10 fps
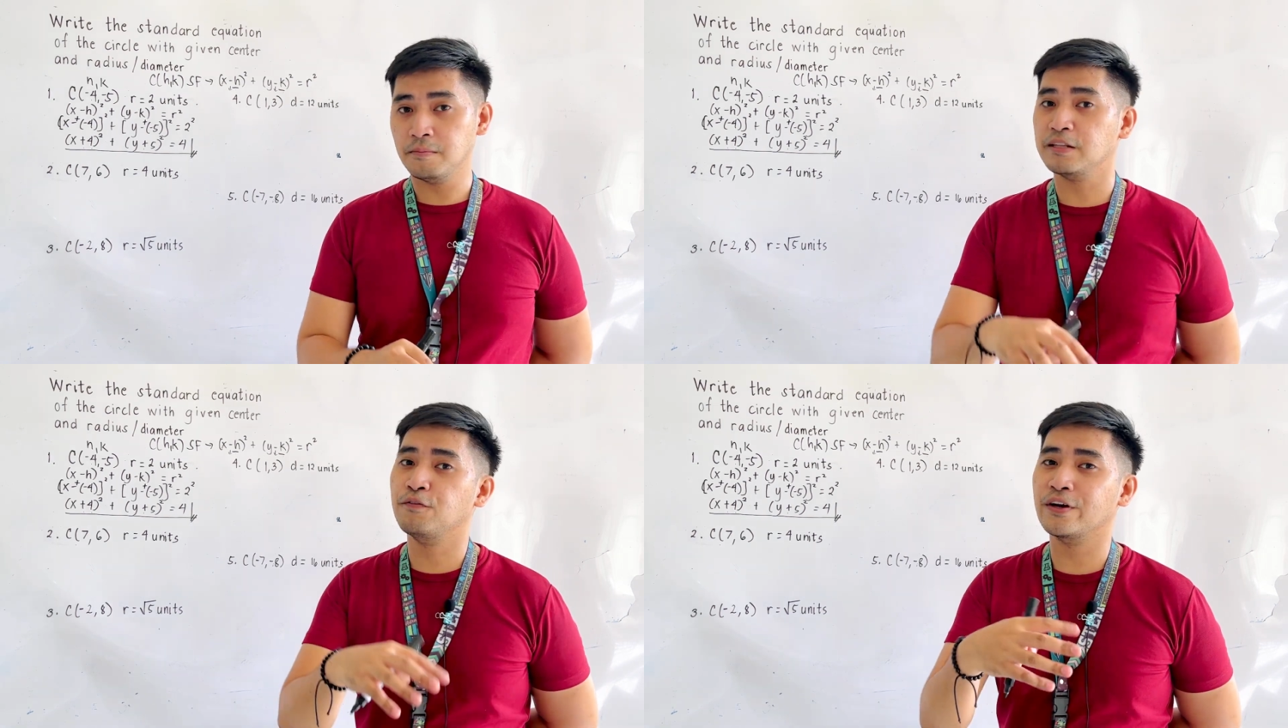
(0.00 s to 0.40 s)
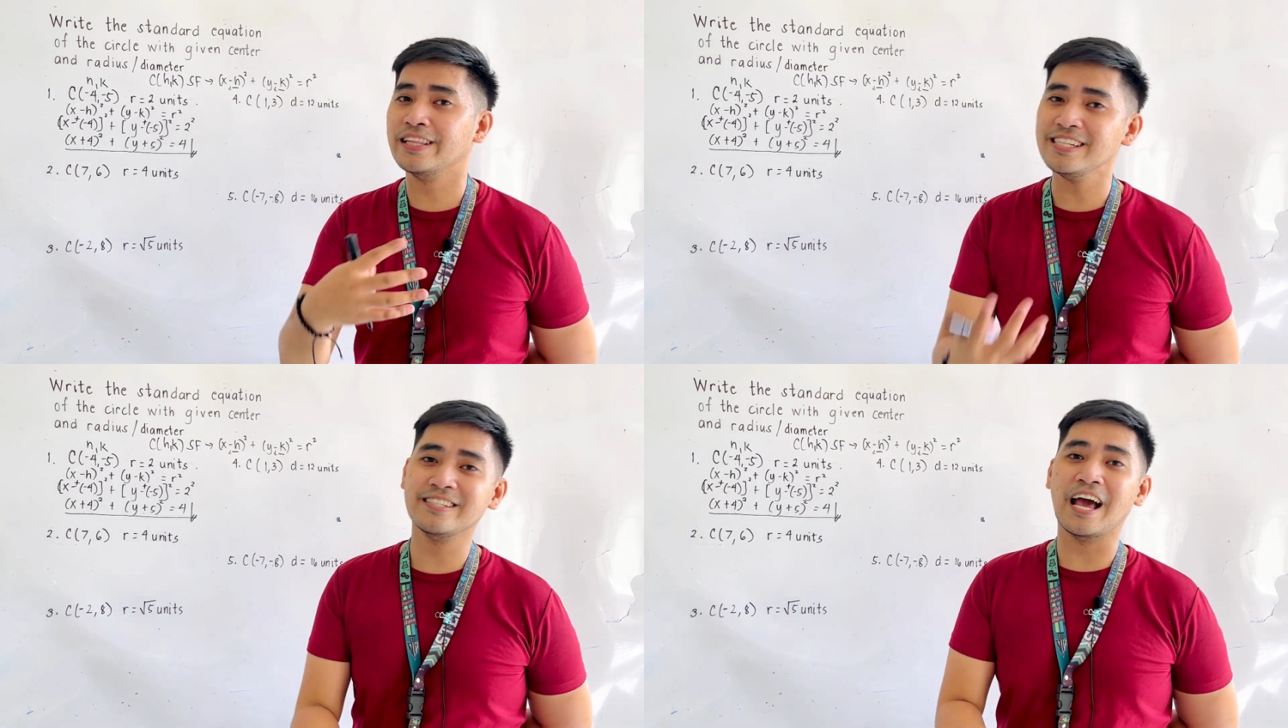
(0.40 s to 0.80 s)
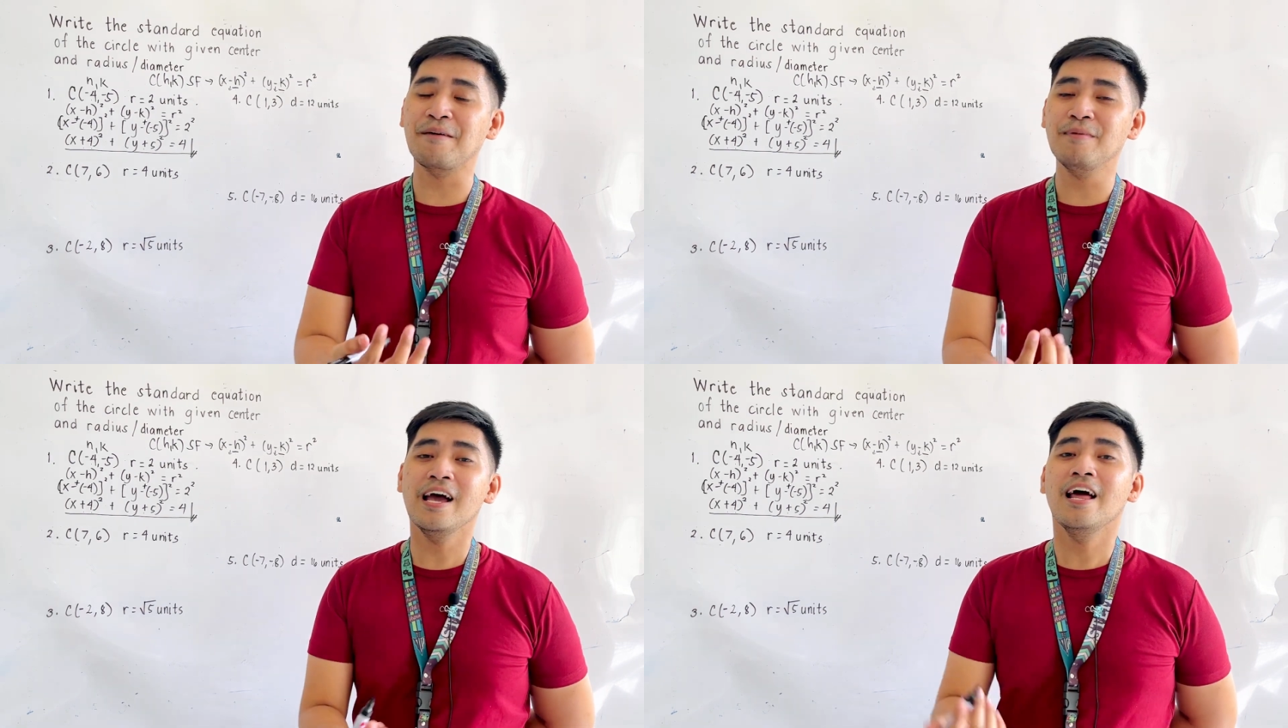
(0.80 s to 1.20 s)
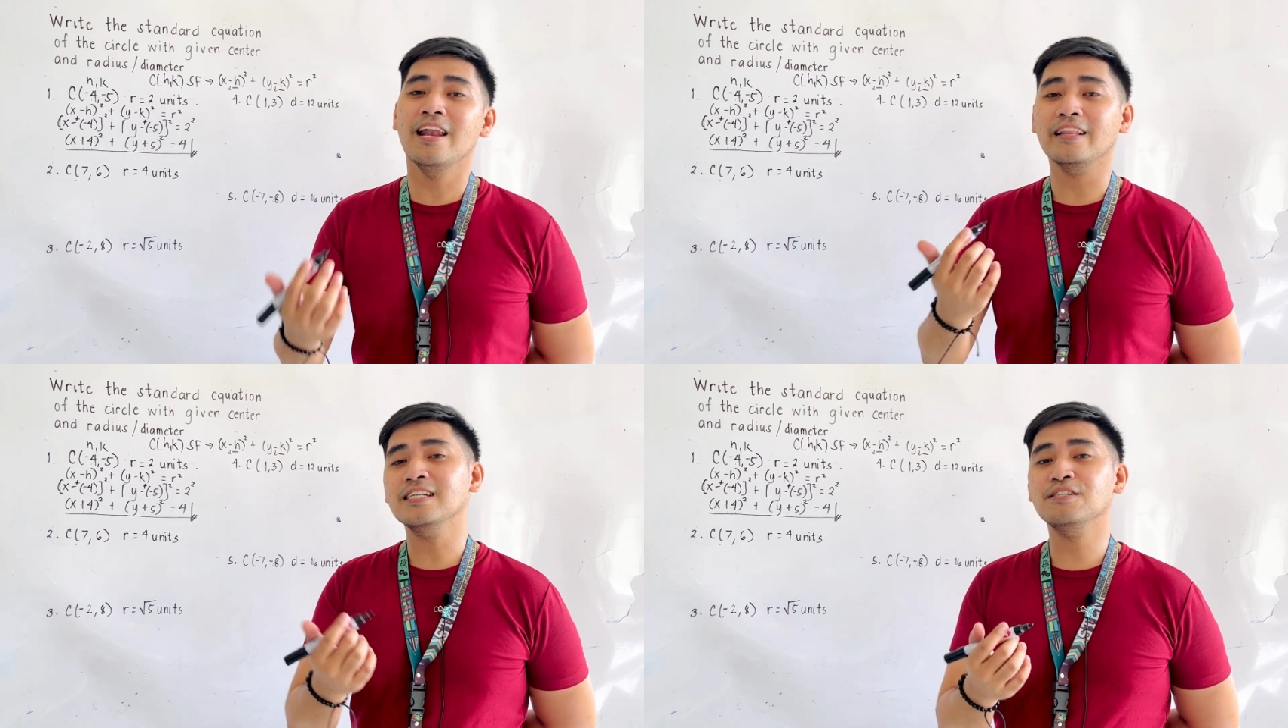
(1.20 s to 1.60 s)
But for this time,
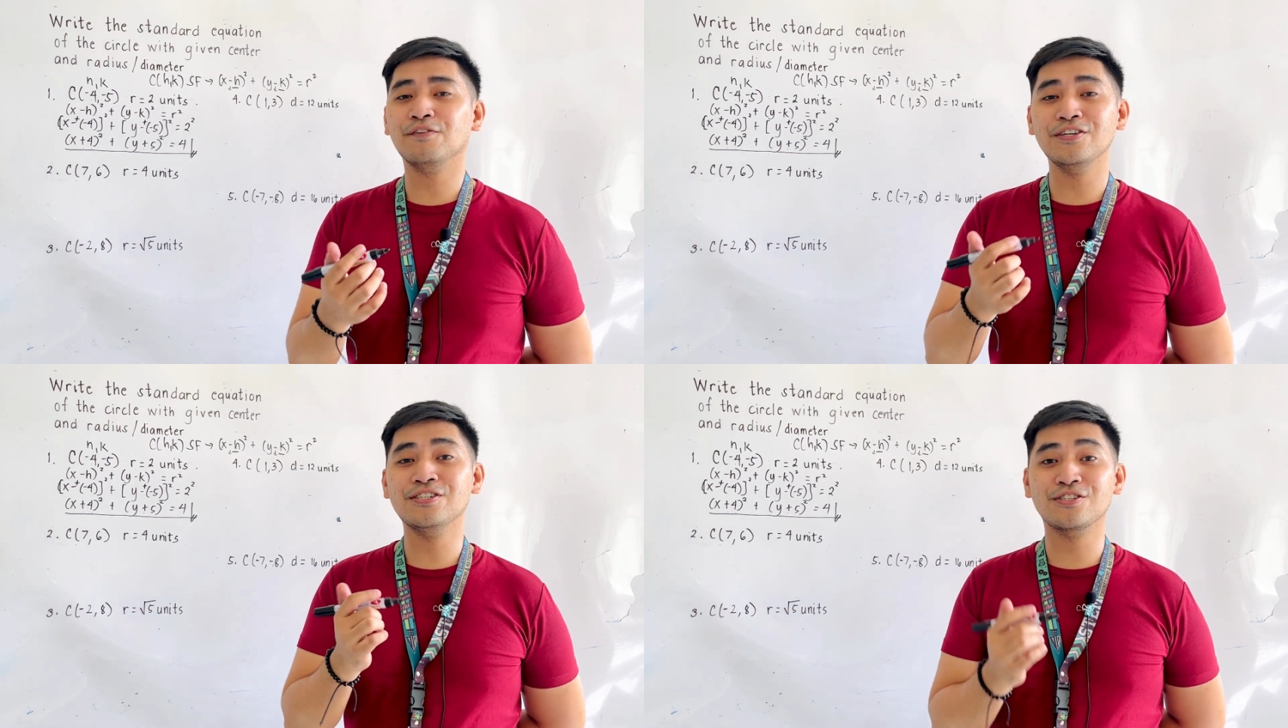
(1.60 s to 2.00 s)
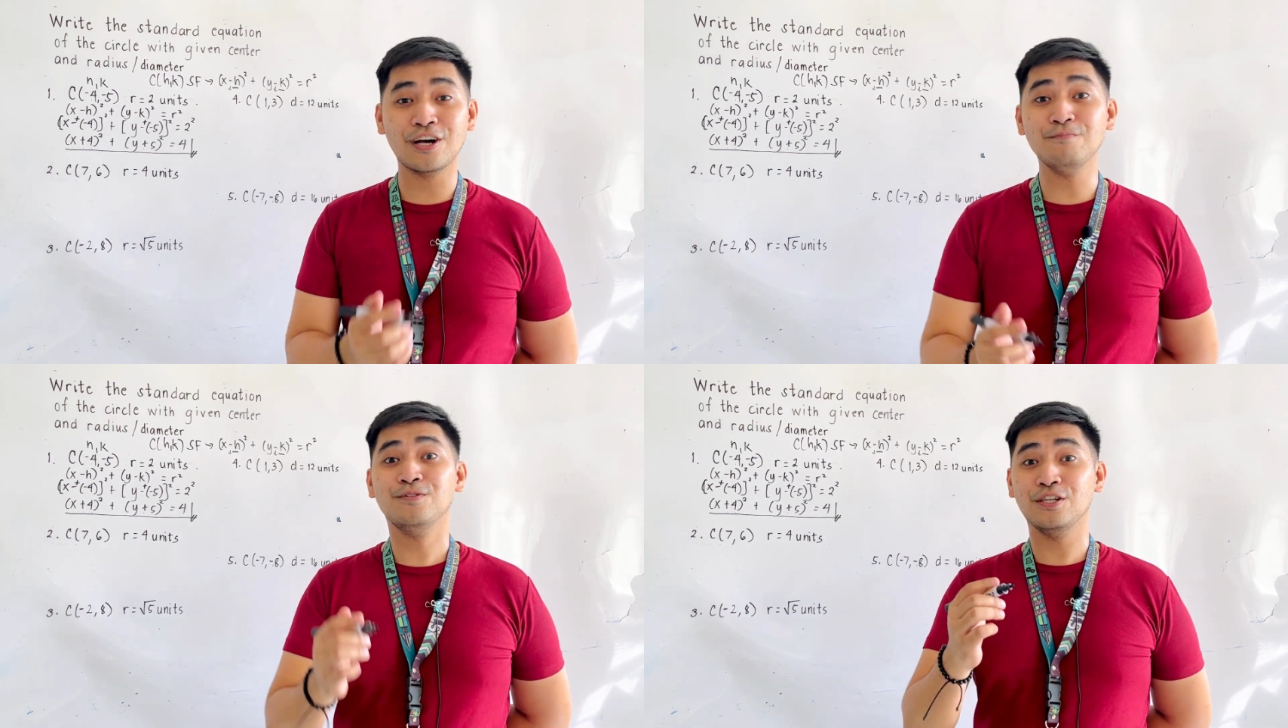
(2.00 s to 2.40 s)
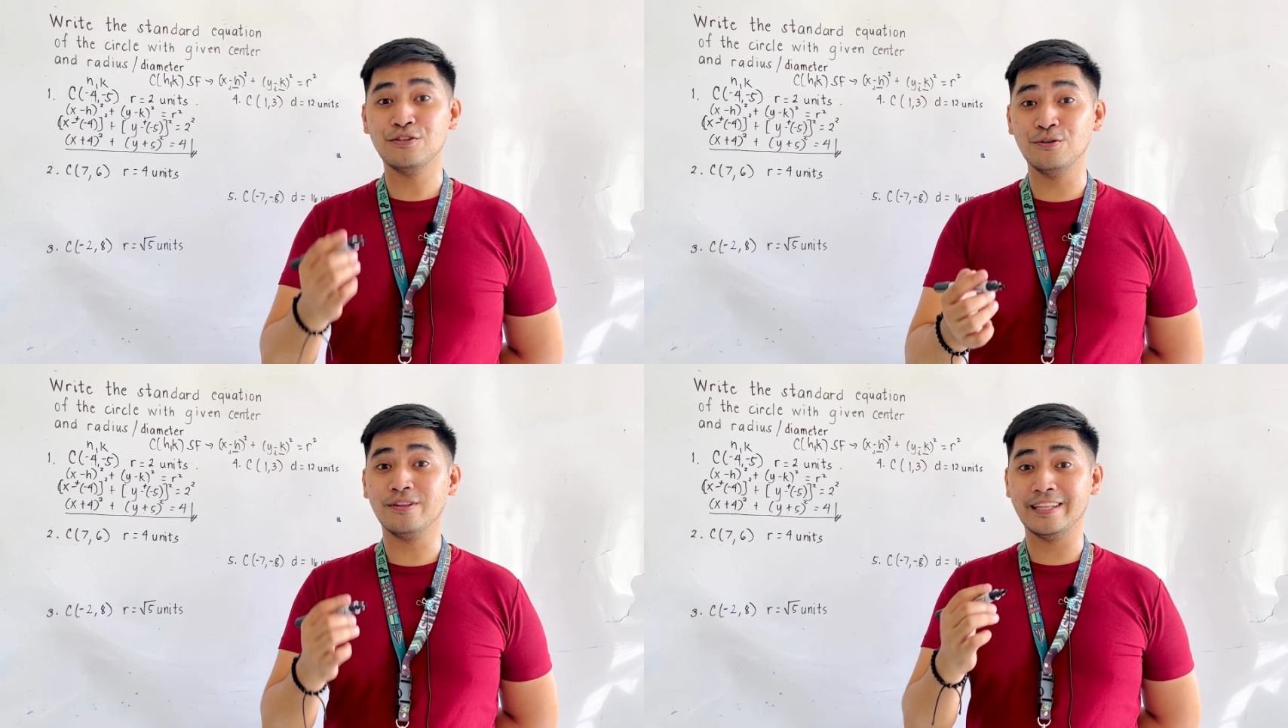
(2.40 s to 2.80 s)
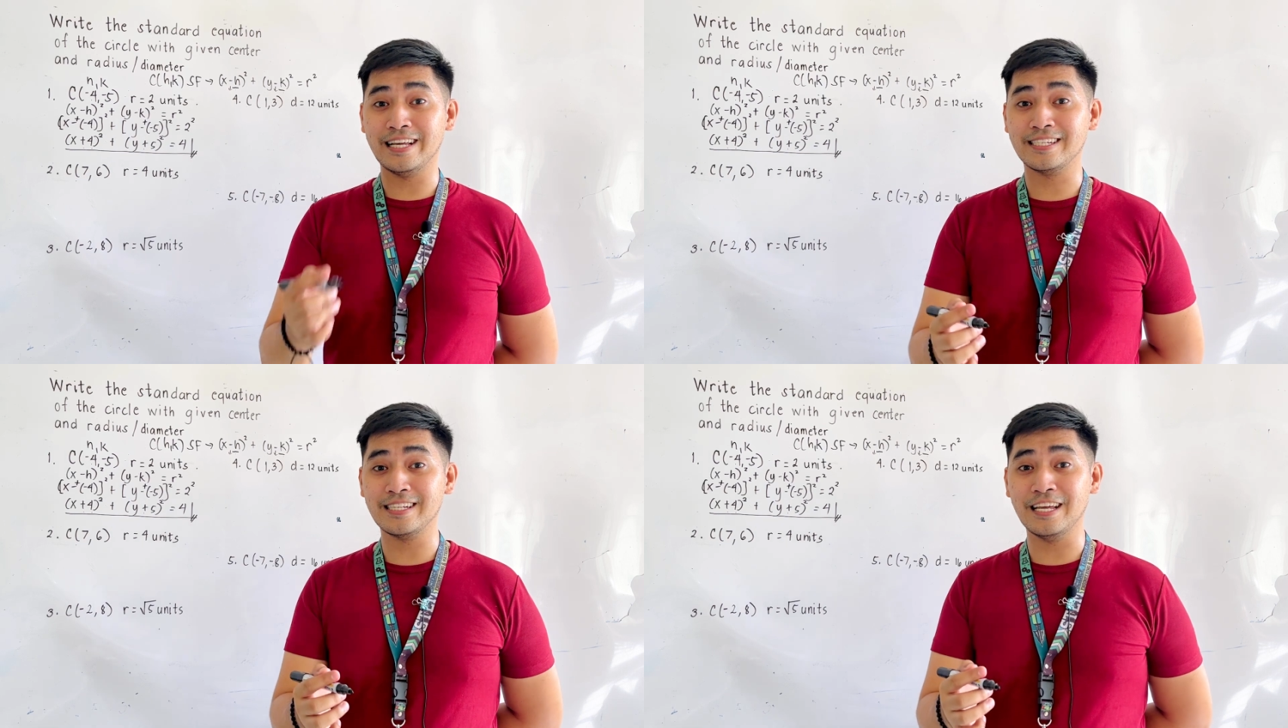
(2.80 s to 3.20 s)
let us first substitute
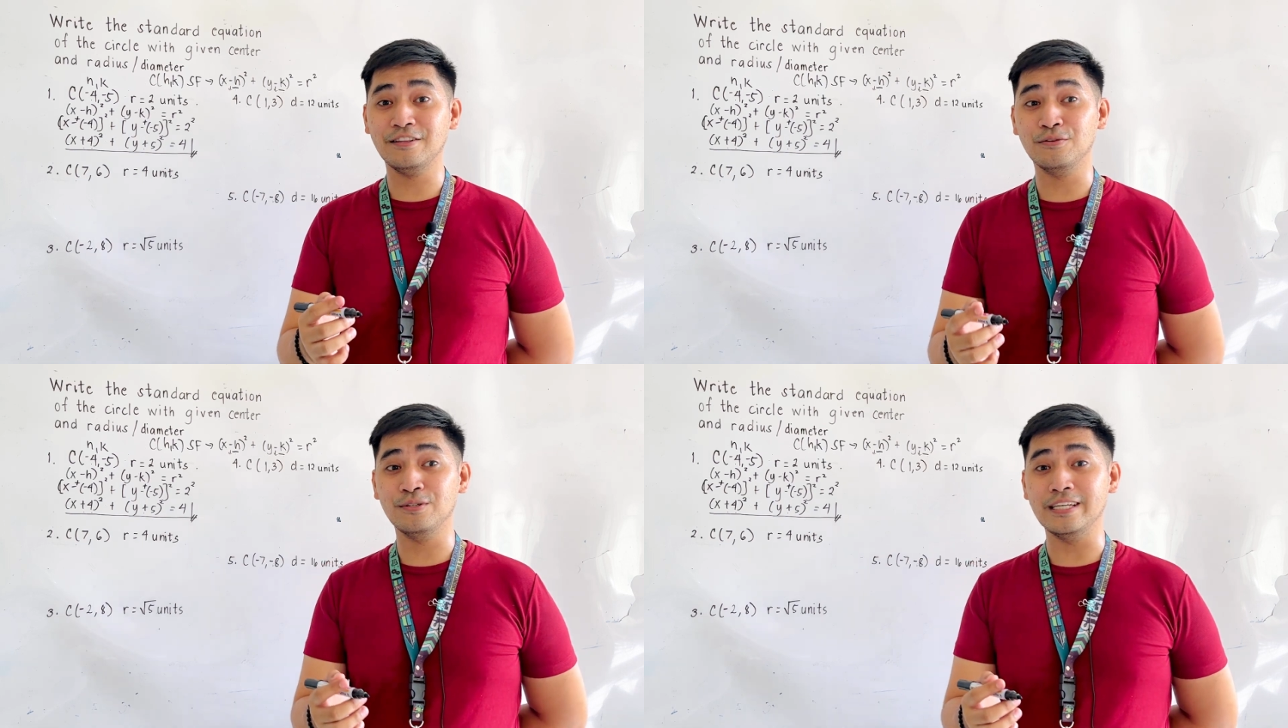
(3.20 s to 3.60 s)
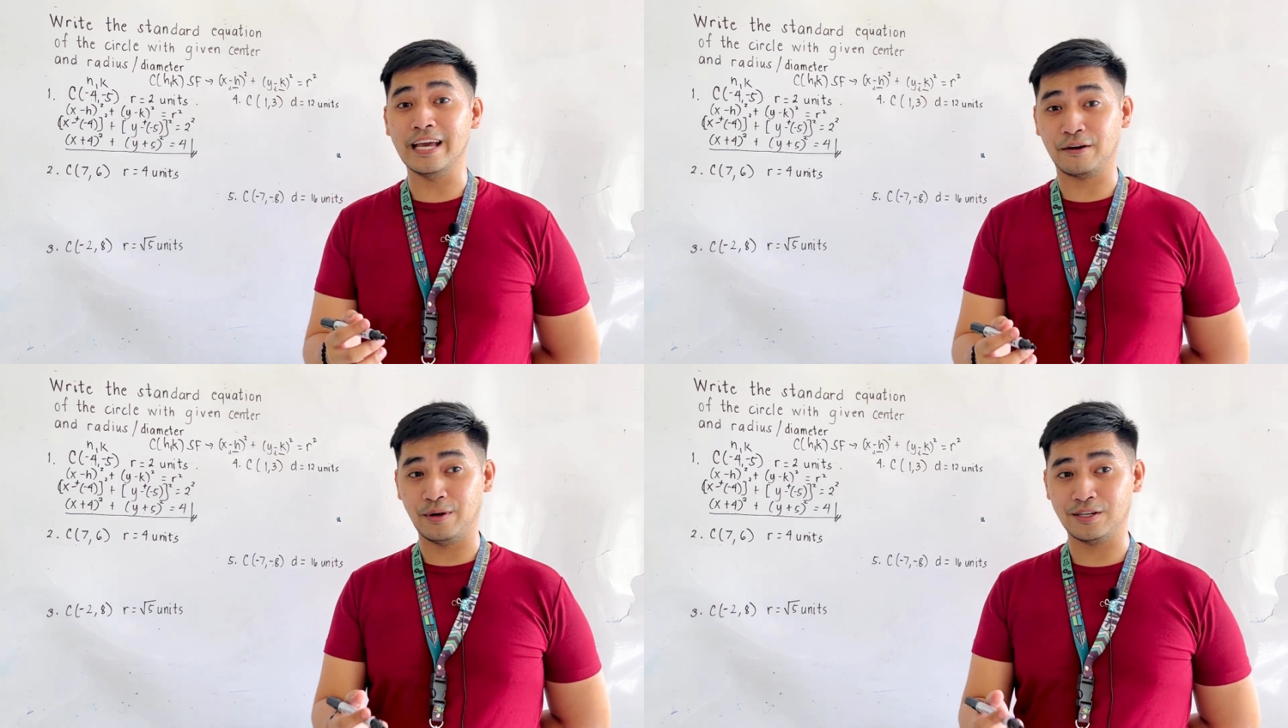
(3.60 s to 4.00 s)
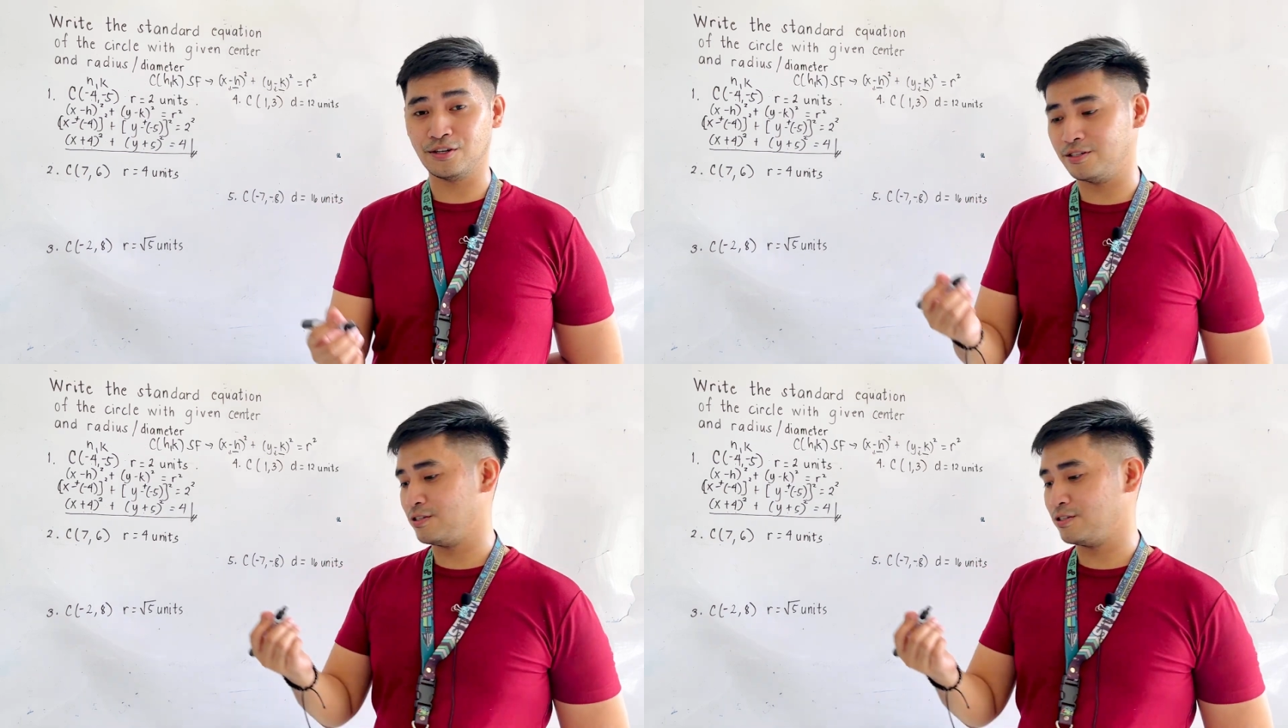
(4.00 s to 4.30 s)
this into the equation.